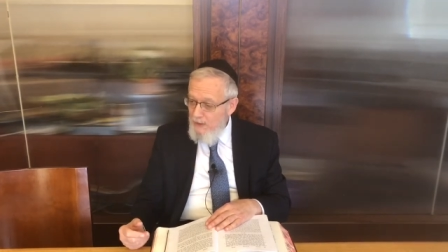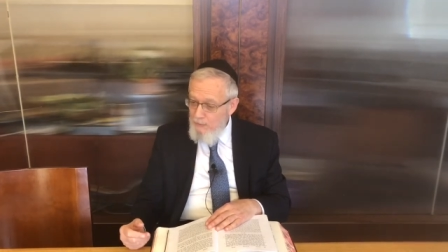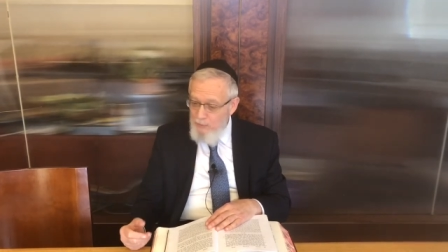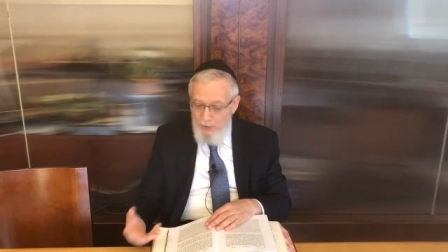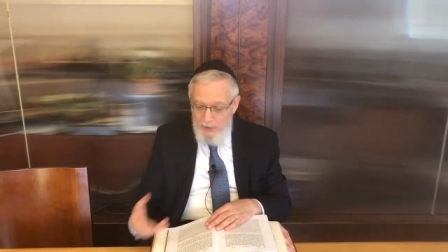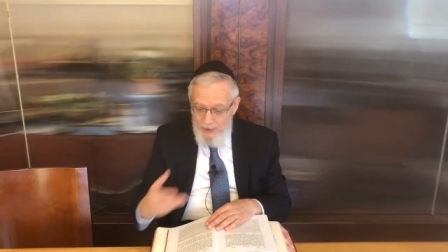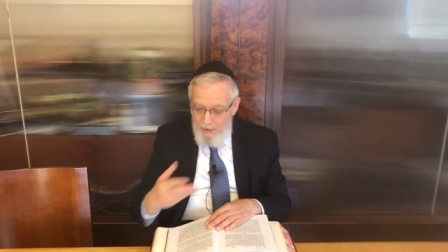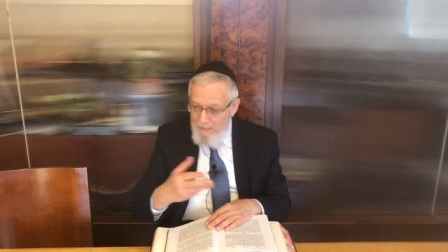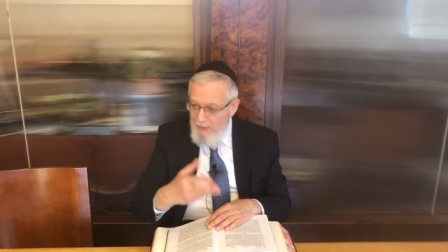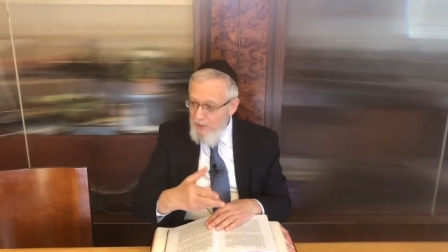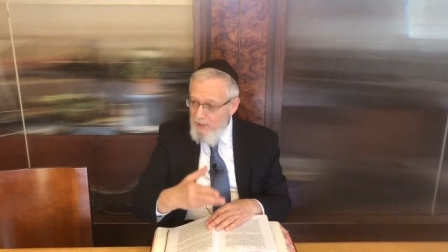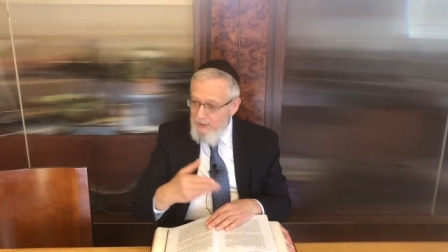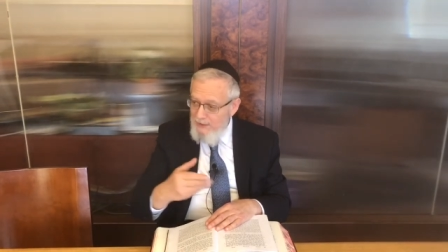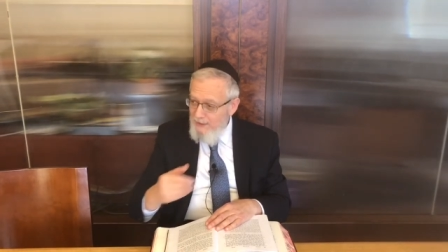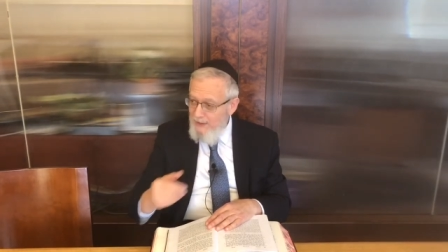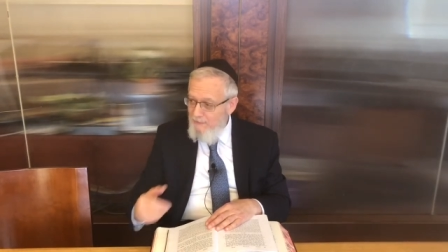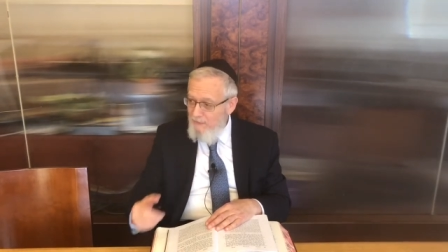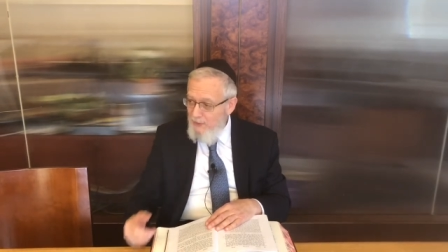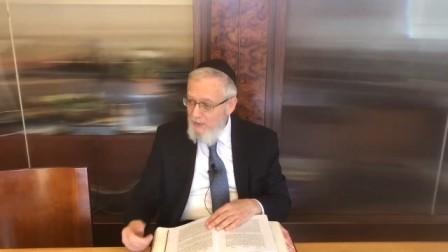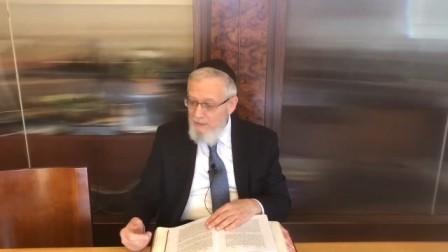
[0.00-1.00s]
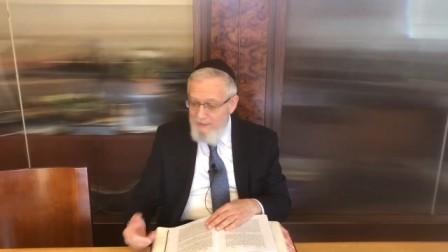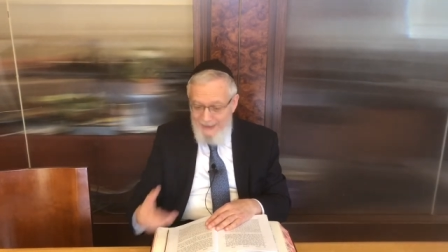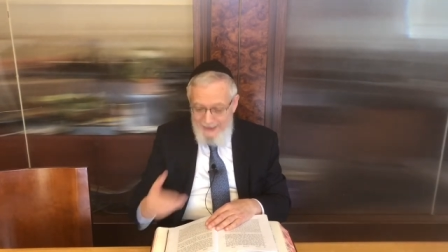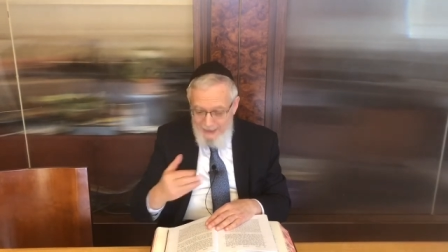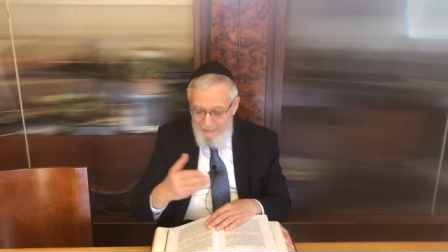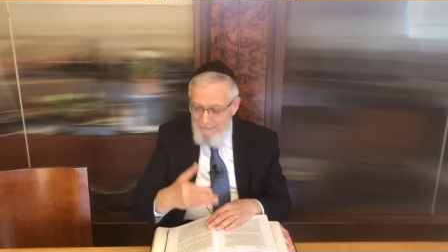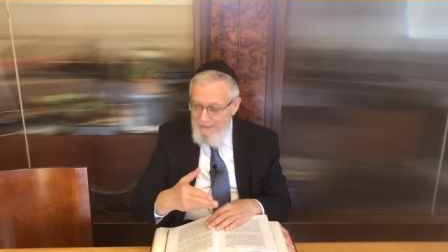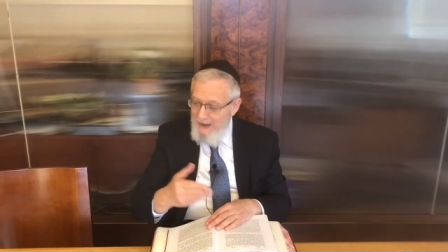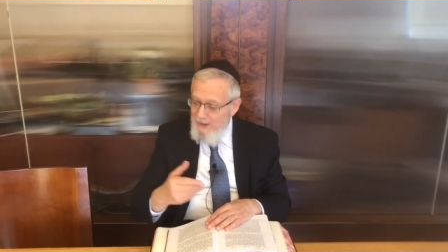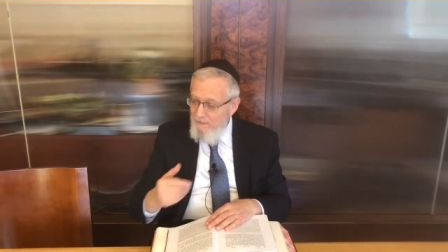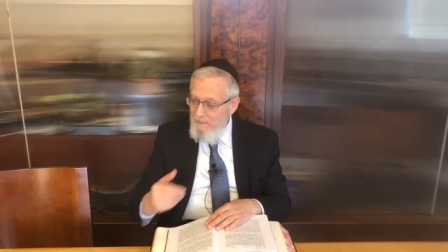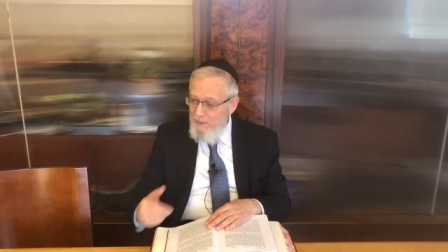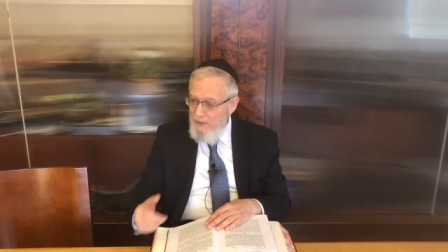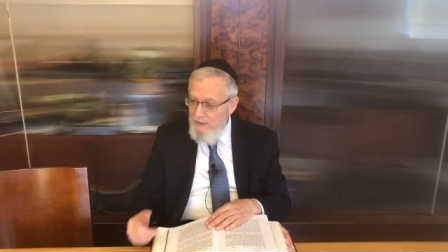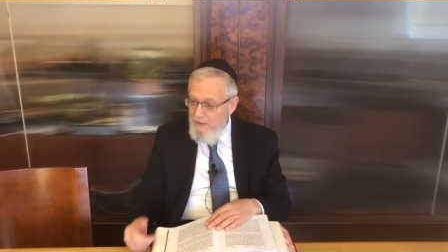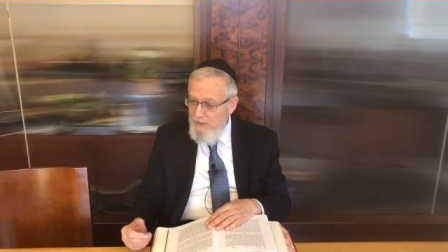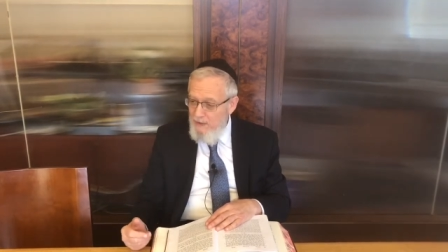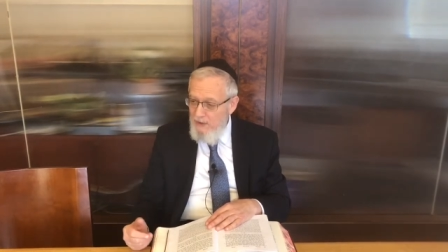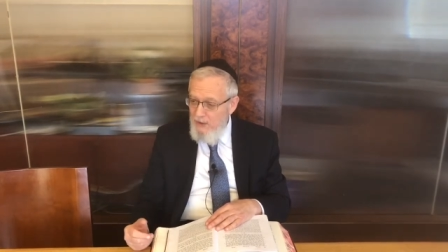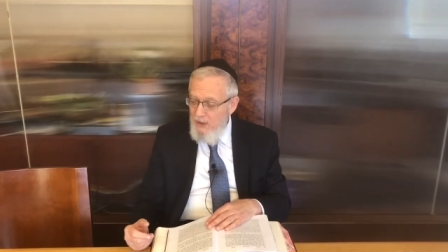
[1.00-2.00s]
bring it among the living, they could
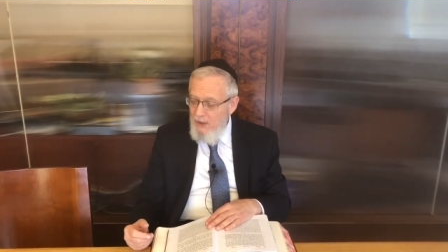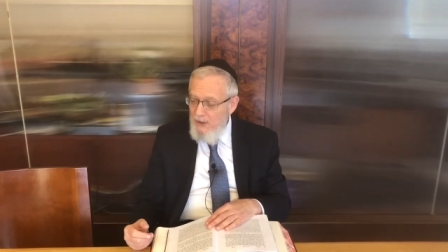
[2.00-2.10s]
benefit.